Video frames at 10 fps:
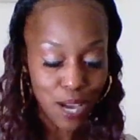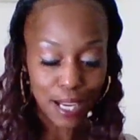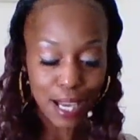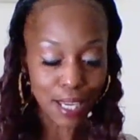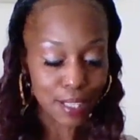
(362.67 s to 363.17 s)
try
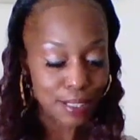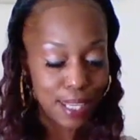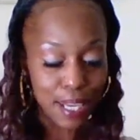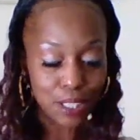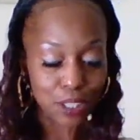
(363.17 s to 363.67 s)
to
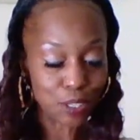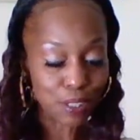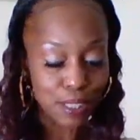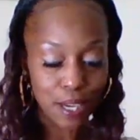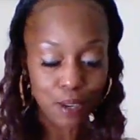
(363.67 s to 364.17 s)
understand it
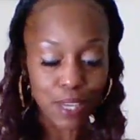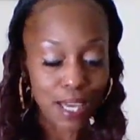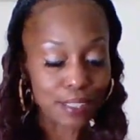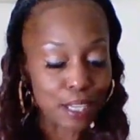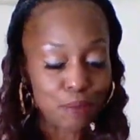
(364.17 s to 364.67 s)
yourself.
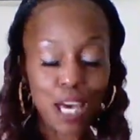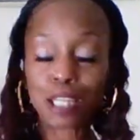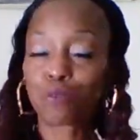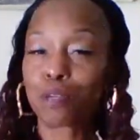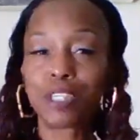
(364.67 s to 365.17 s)
Sometimes we